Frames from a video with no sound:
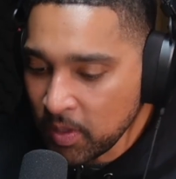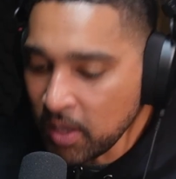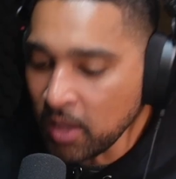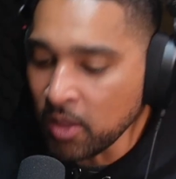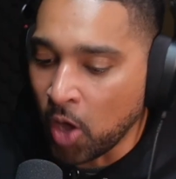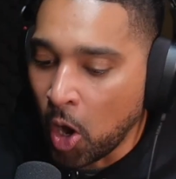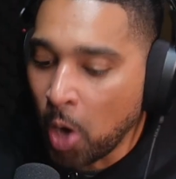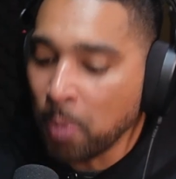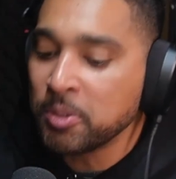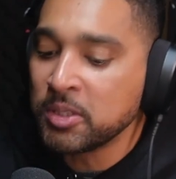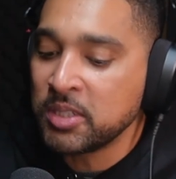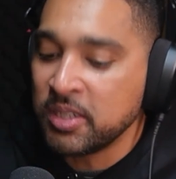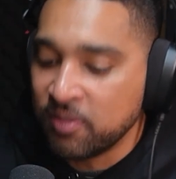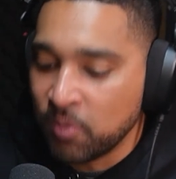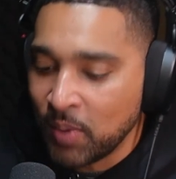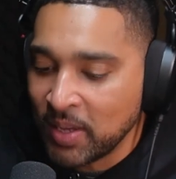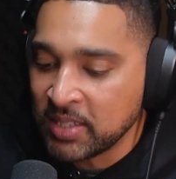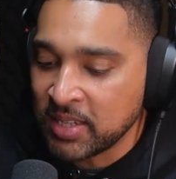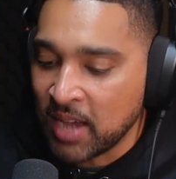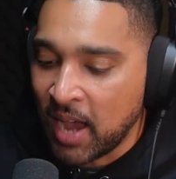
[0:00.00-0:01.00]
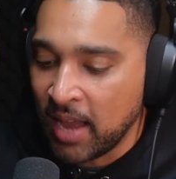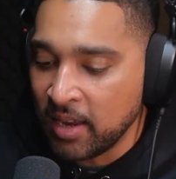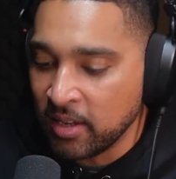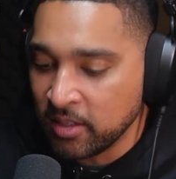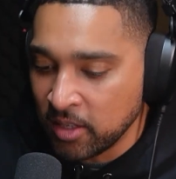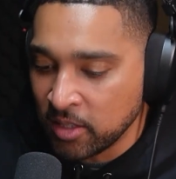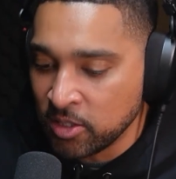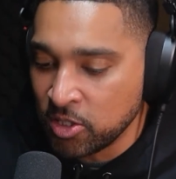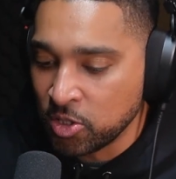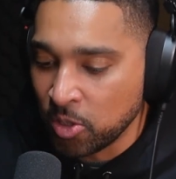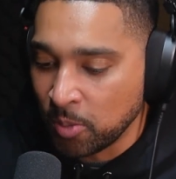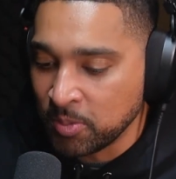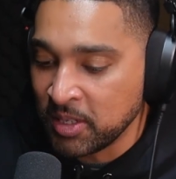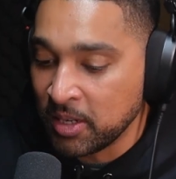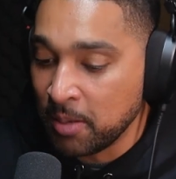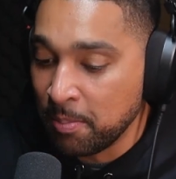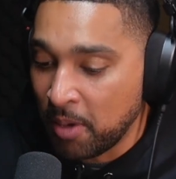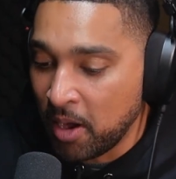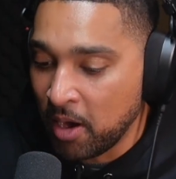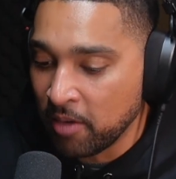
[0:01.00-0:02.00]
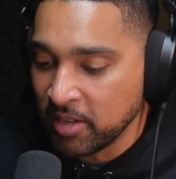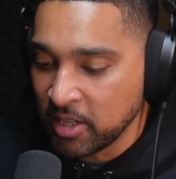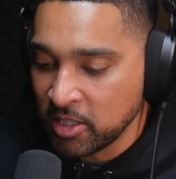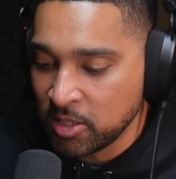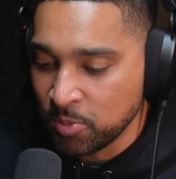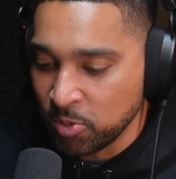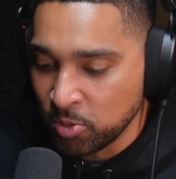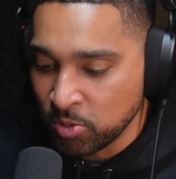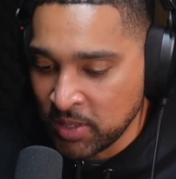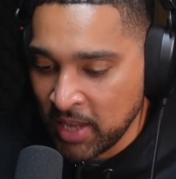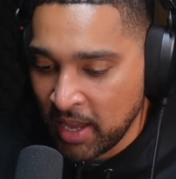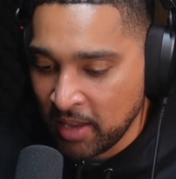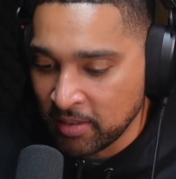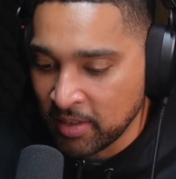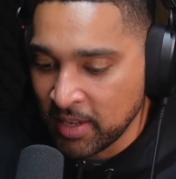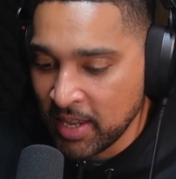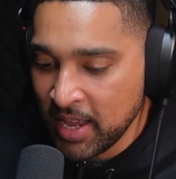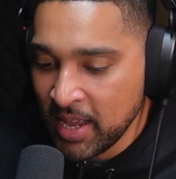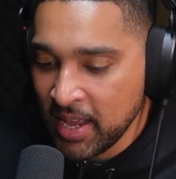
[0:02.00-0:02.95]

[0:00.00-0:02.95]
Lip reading: The operative went to Ireland and stopped in a bar in a small town.